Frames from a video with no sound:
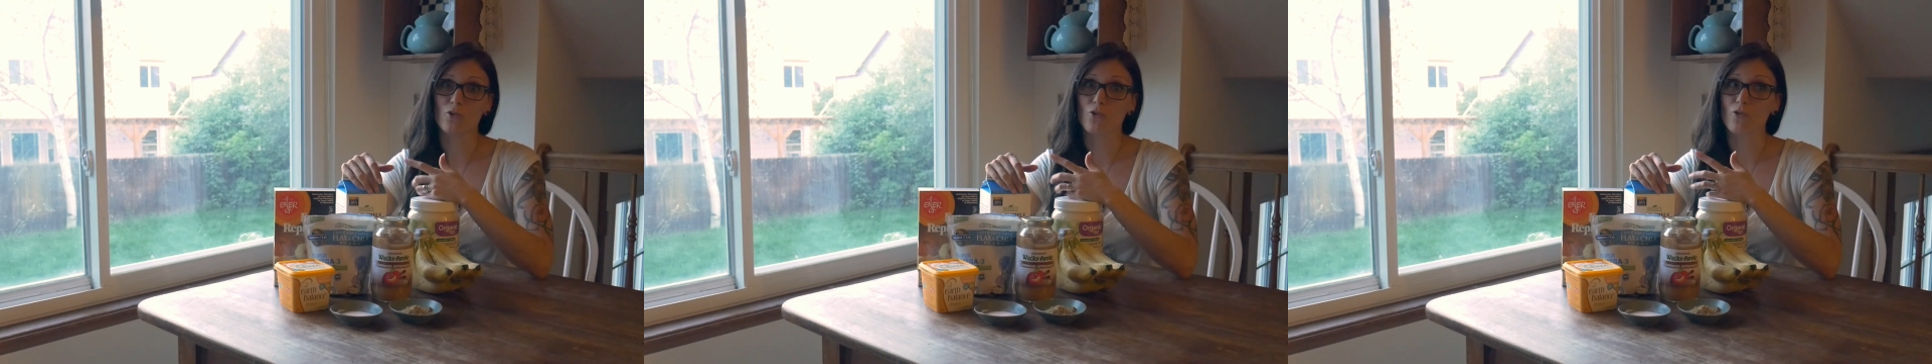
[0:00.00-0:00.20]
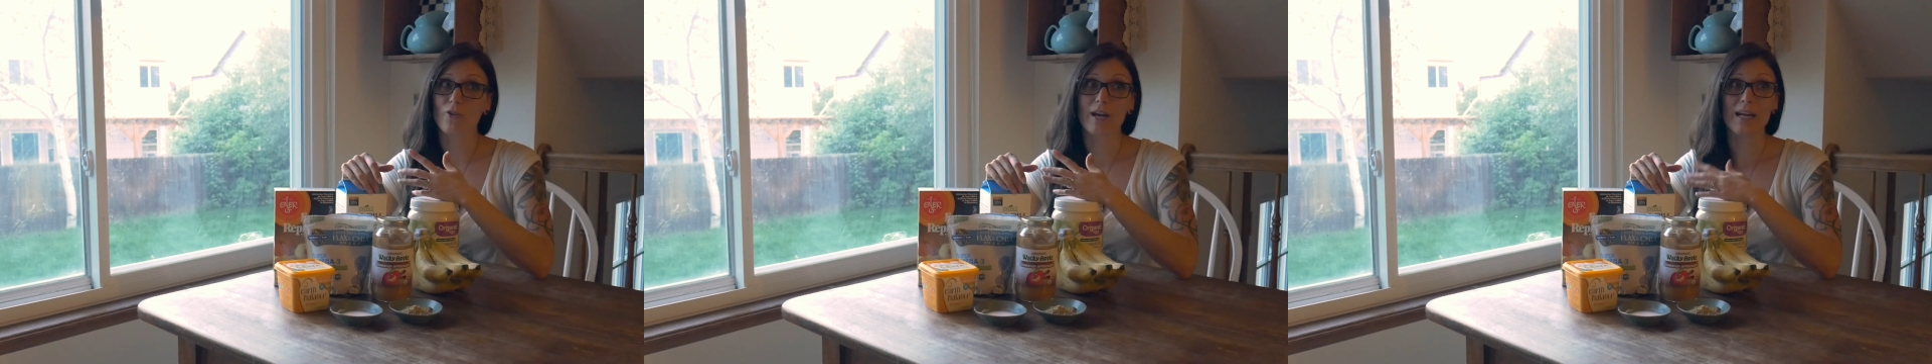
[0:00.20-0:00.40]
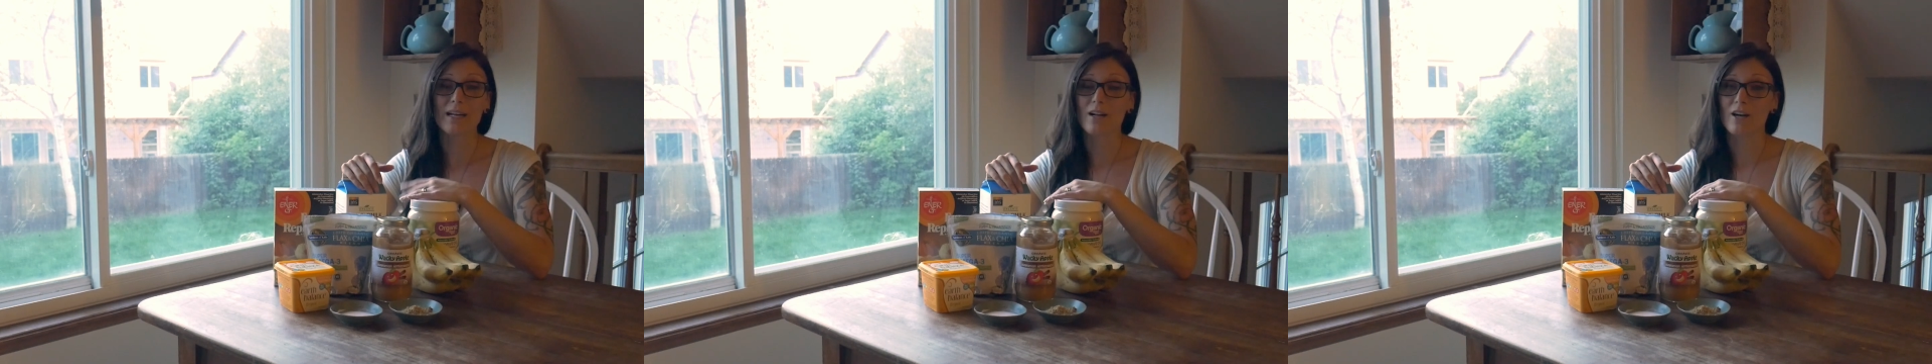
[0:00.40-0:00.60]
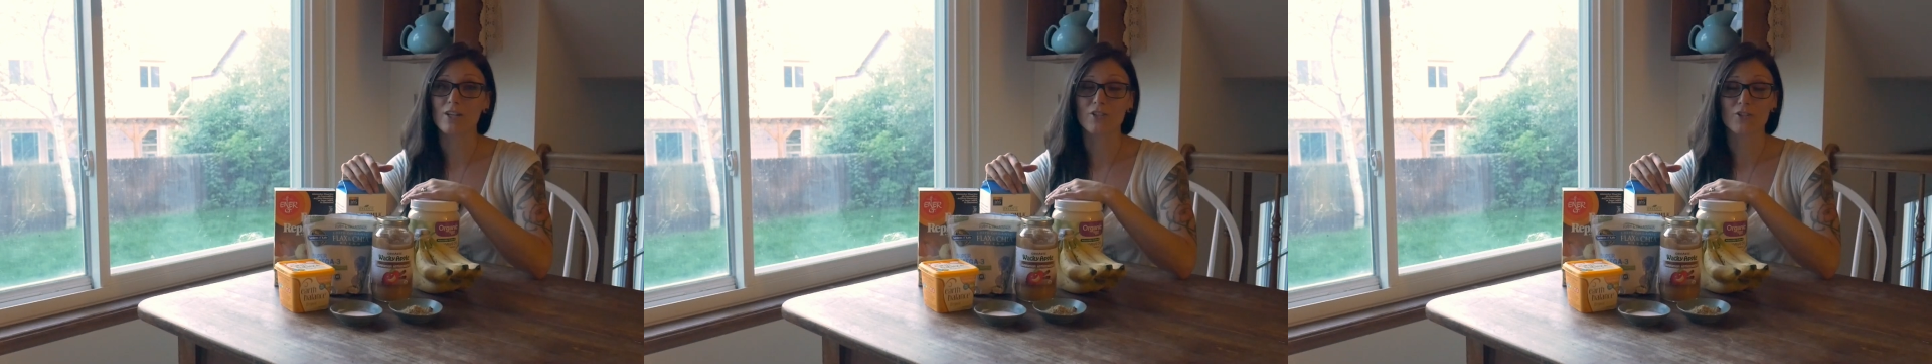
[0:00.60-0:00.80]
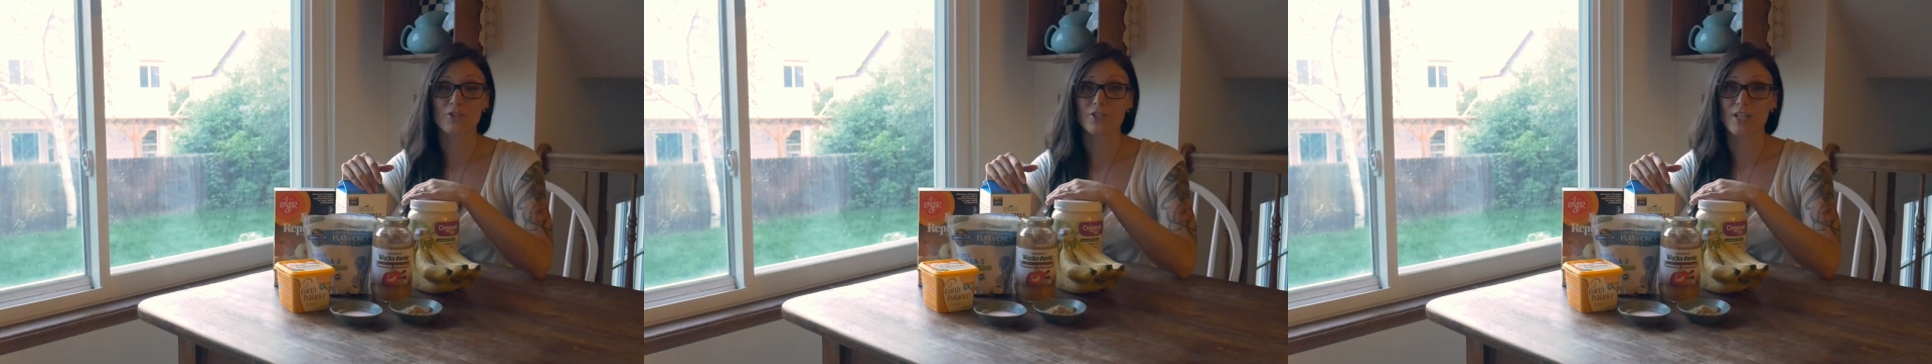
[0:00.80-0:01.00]
great
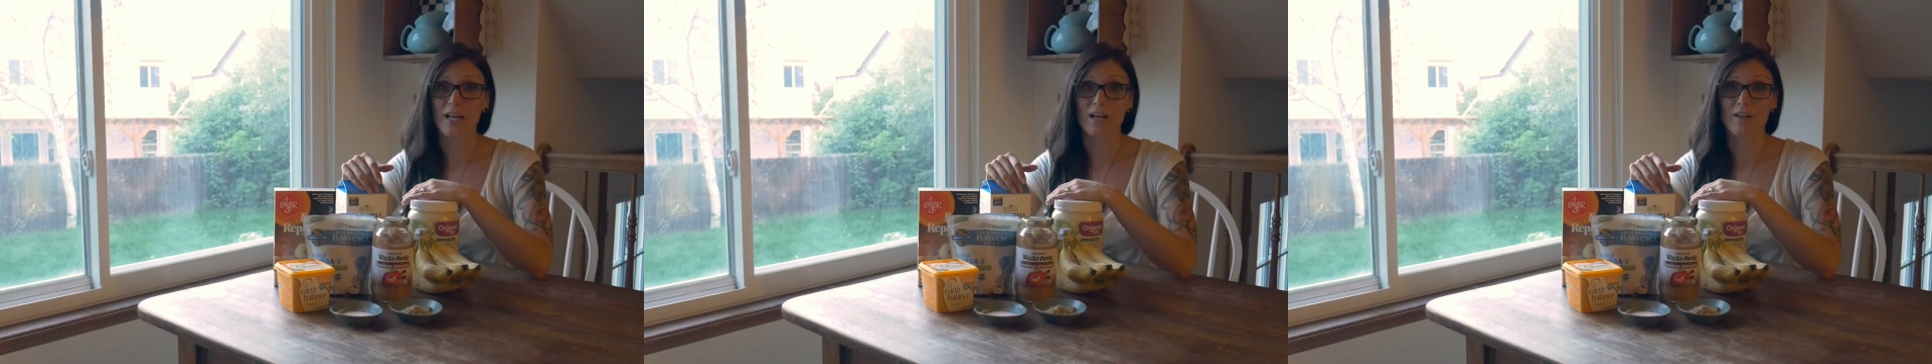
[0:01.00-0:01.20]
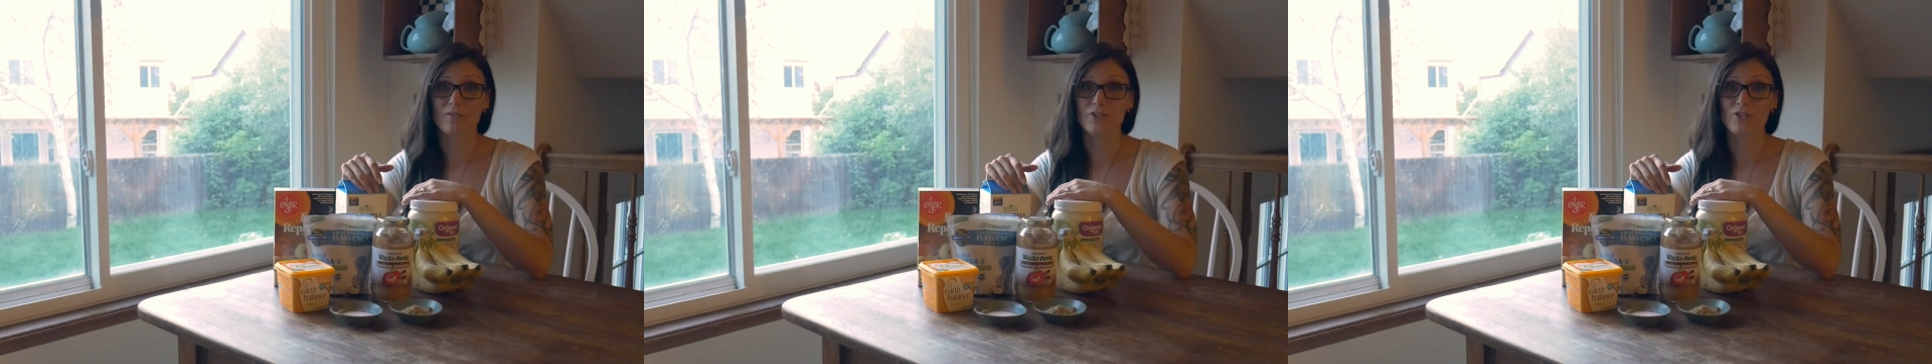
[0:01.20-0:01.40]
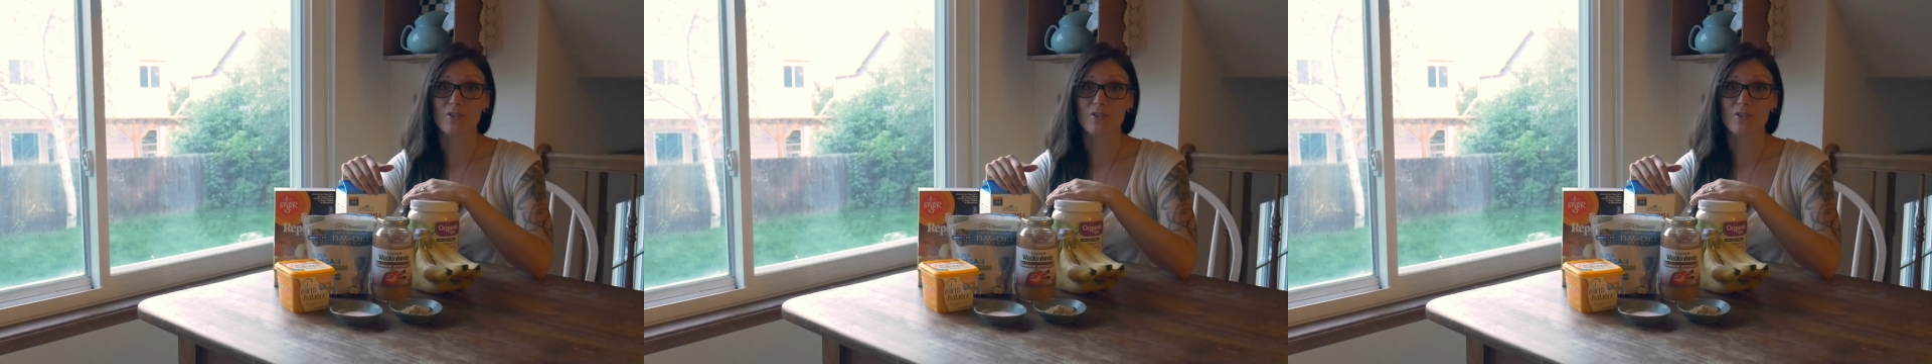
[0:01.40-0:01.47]
on your shelves.